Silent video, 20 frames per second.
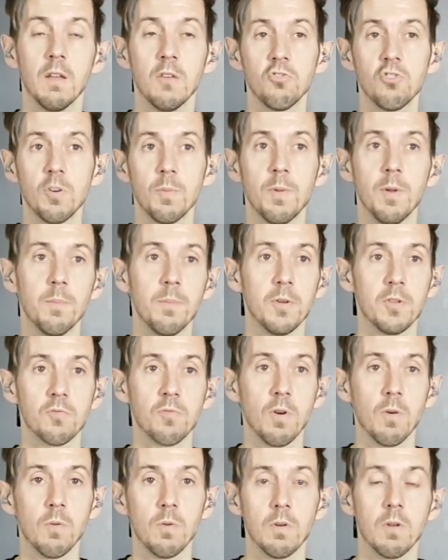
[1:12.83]
triplet buzz
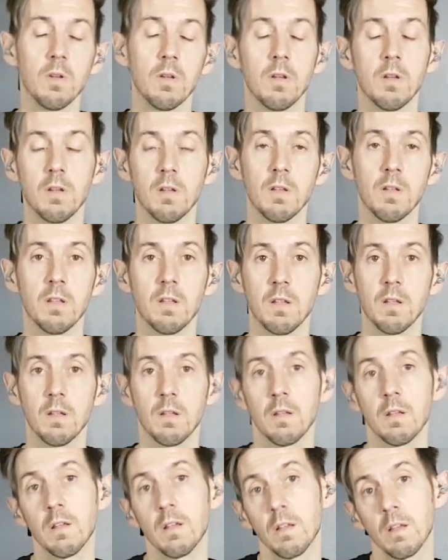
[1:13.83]
roll
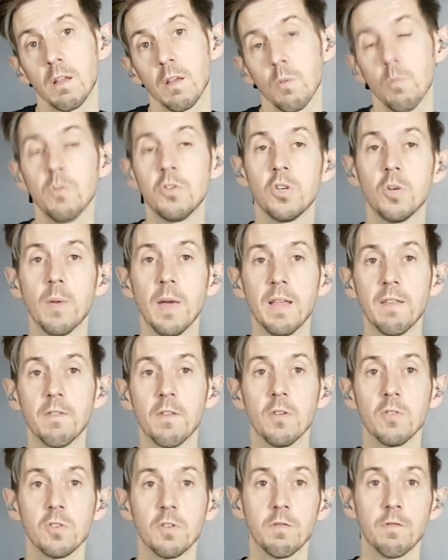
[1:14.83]
with 2/8
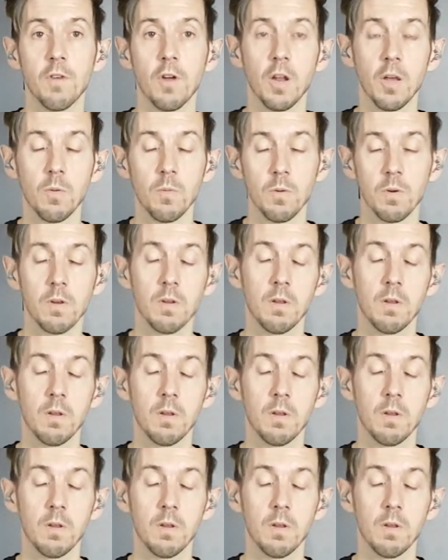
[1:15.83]
notes to follow.